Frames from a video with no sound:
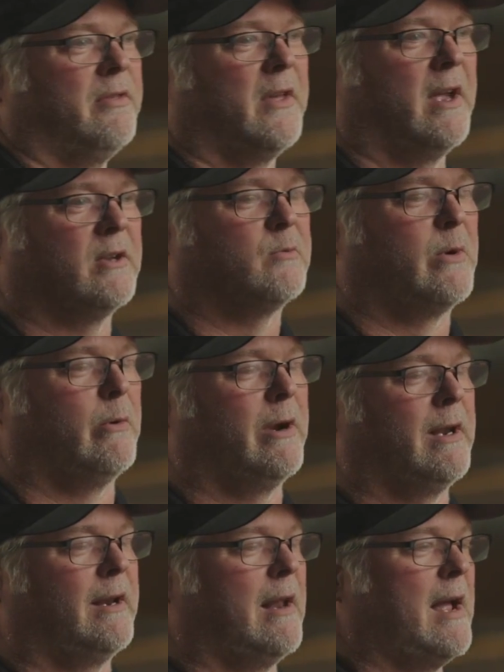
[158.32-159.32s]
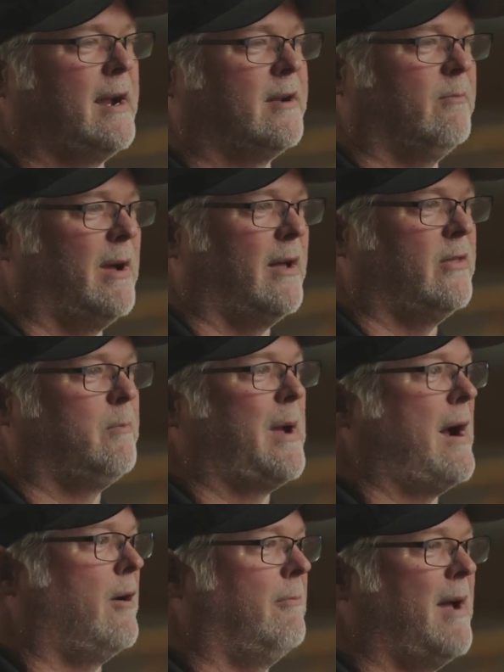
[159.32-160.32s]
of the things we really like about the
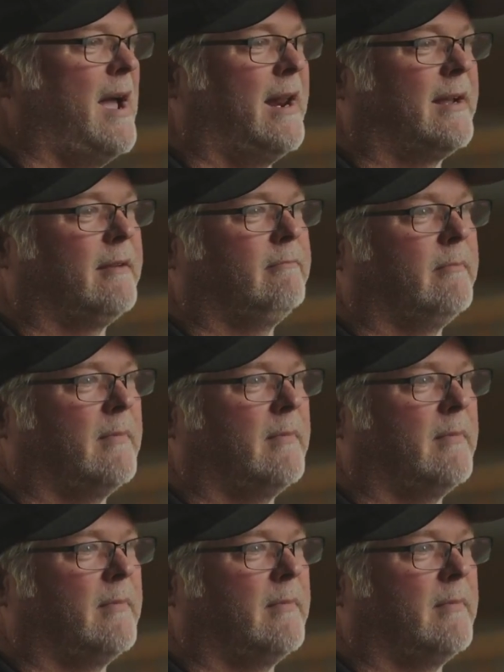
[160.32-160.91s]
Powermatic